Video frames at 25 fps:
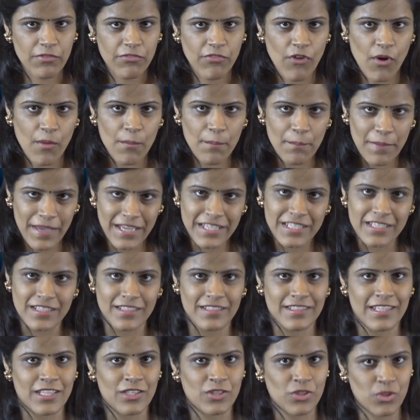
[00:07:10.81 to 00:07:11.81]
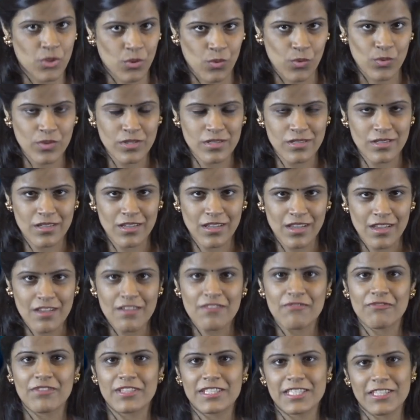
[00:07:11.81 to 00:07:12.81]
perform better than those
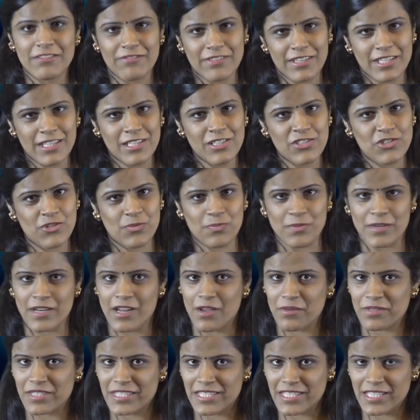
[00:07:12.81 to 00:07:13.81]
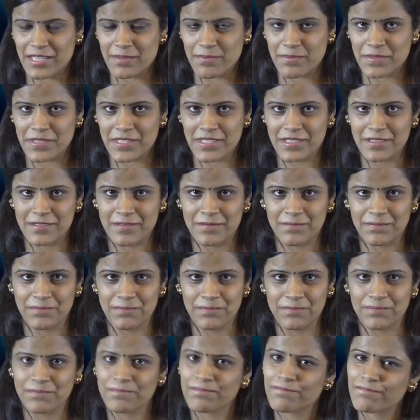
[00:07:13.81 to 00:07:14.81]
with difficult to pronounce names.
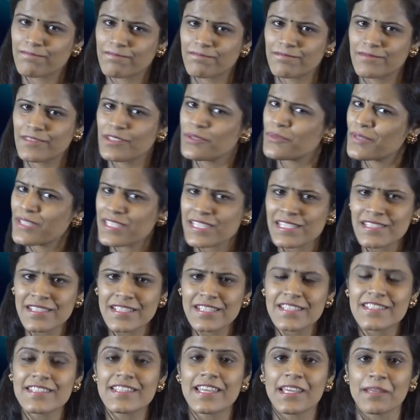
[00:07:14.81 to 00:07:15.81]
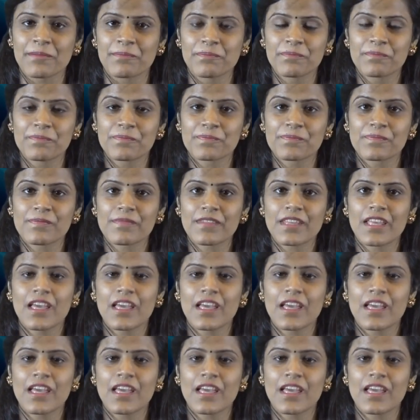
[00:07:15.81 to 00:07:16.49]
The reason is same.